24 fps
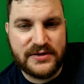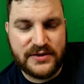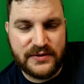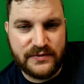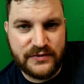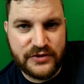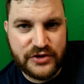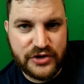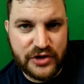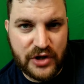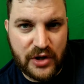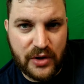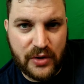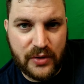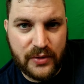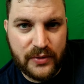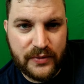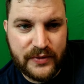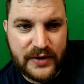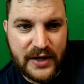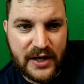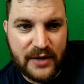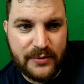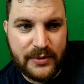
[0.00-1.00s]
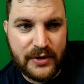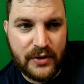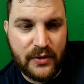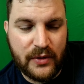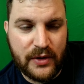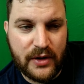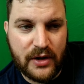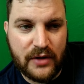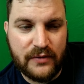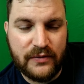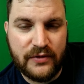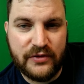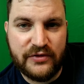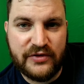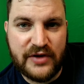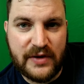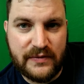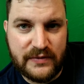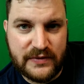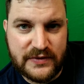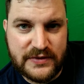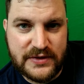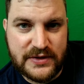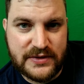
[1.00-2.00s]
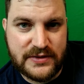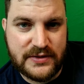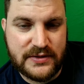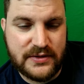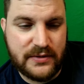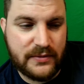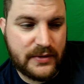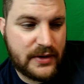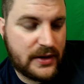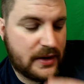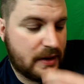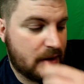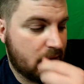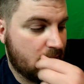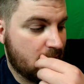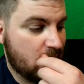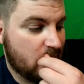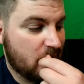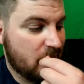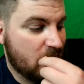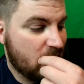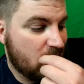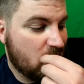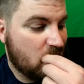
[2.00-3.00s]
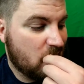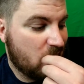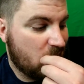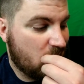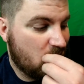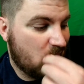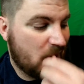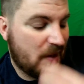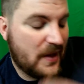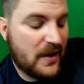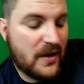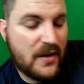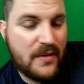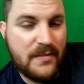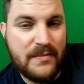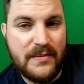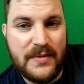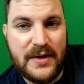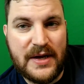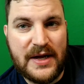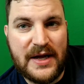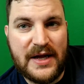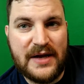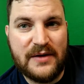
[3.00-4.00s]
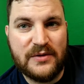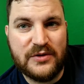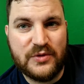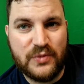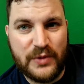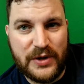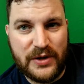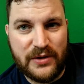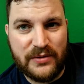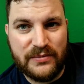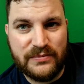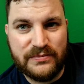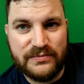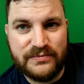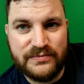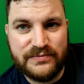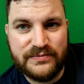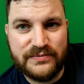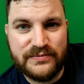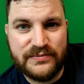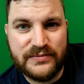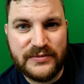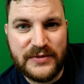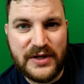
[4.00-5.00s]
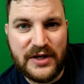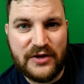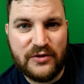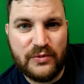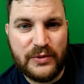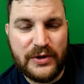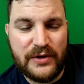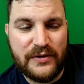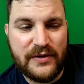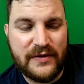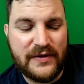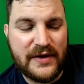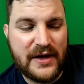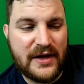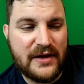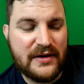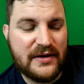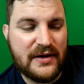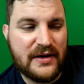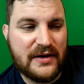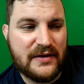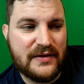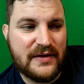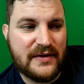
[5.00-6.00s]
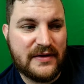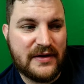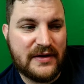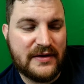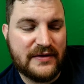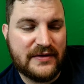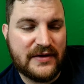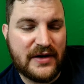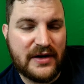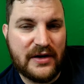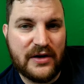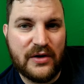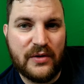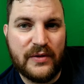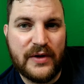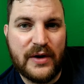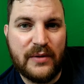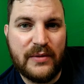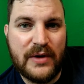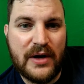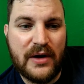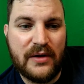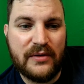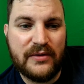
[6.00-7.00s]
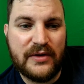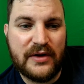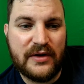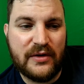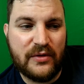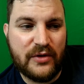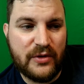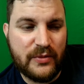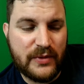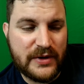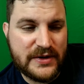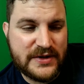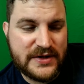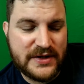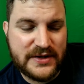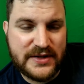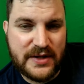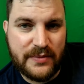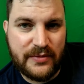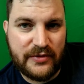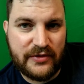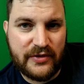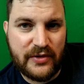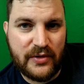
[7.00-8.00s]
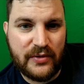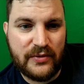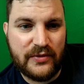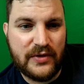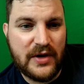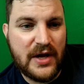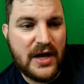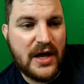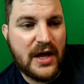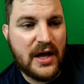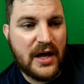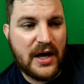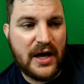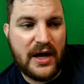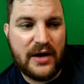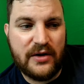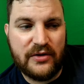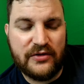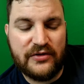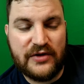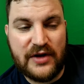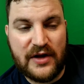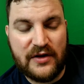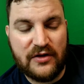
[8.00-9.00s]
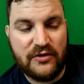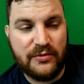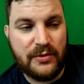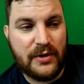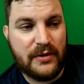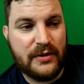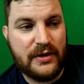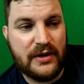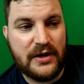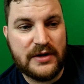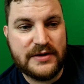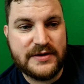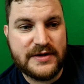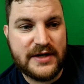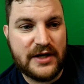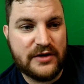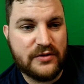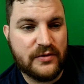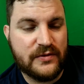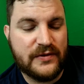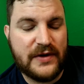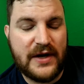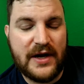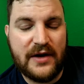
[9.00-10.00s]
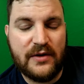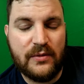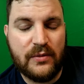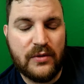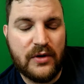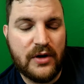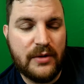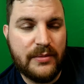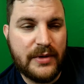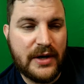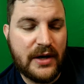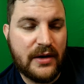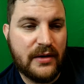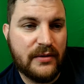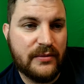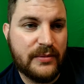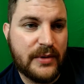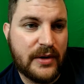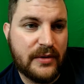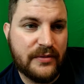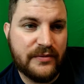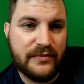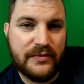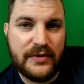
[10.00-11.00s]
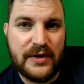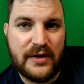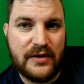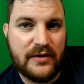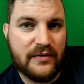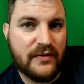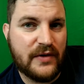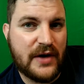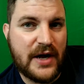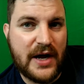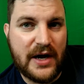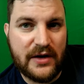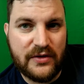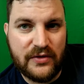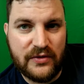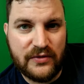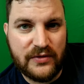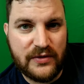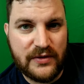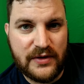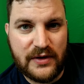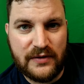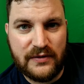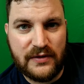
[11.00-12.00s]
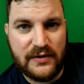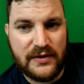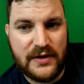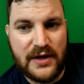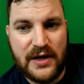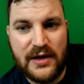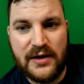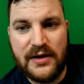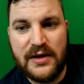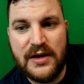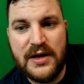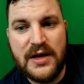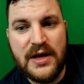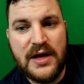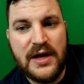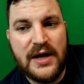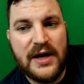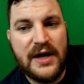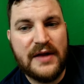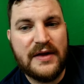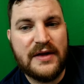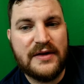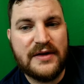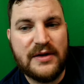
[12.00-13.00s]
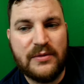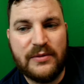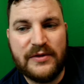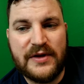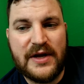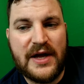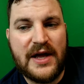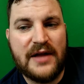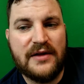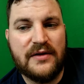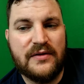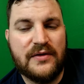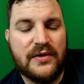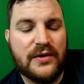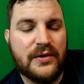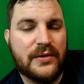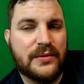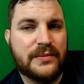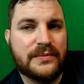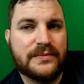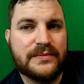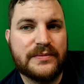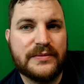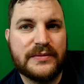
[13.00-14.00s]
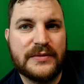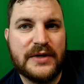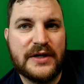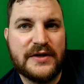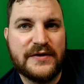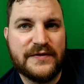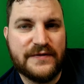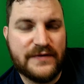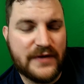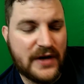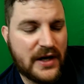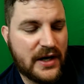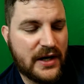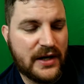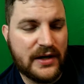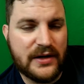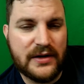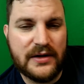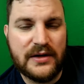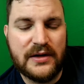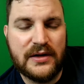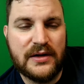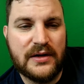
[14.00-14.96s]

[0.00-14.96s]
show that had been going on for 7 seasons already, and it was weird. It's weird that they decided to go that route. That they only went 6 episodes. I understand there's probably a lot of schedules they had to worry about the different actors and things like that. They did what they had to do. It's fine.